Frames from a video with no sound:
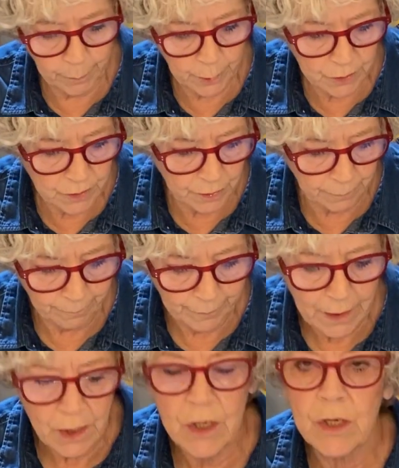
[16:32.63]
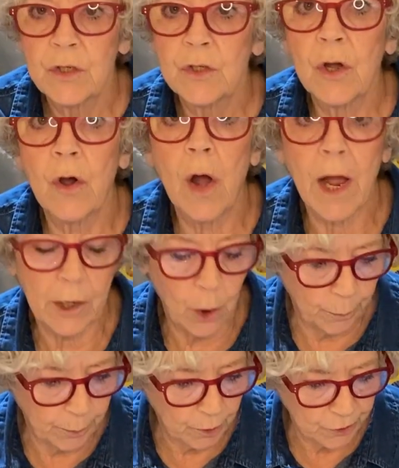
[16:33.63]
person. So I
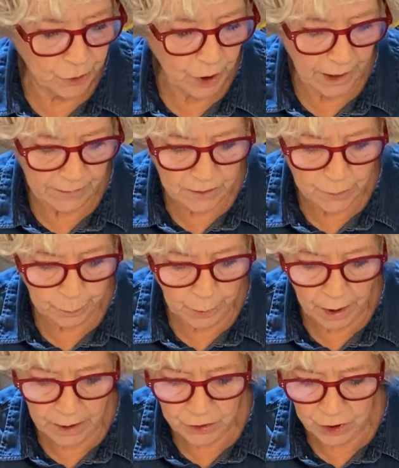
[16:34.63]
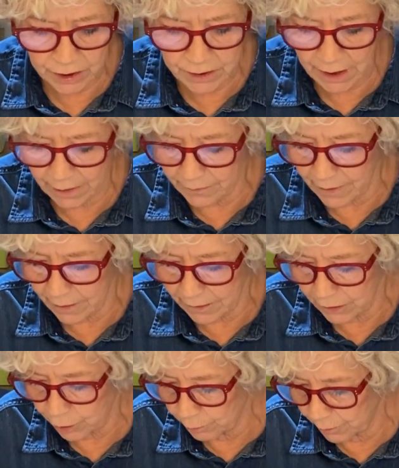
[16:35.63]
hope you'll try this project and that
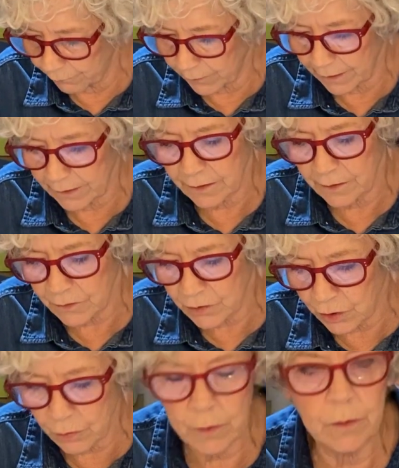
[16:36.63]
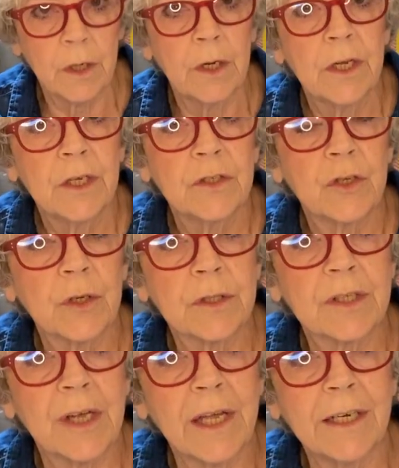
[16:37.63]
you will find it so
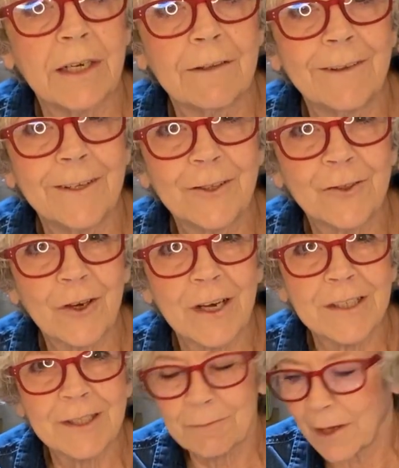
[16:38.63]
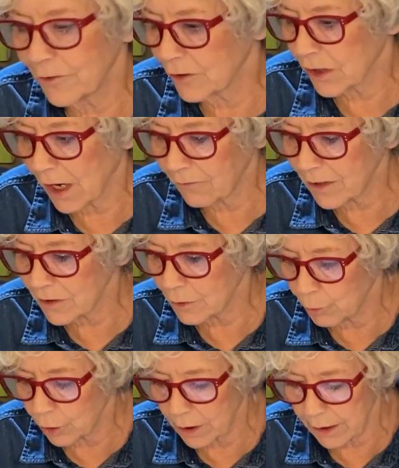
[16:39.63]
exciting that you'll try some others. I've got some
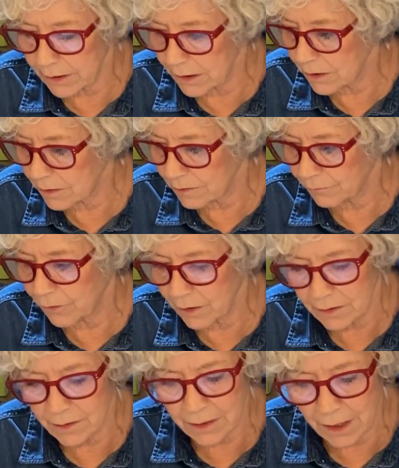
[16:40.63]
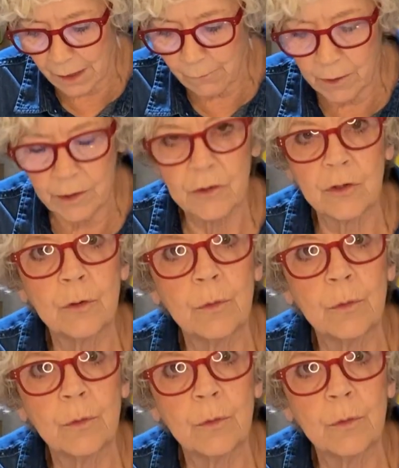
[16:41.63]
more ideas of things that I want to do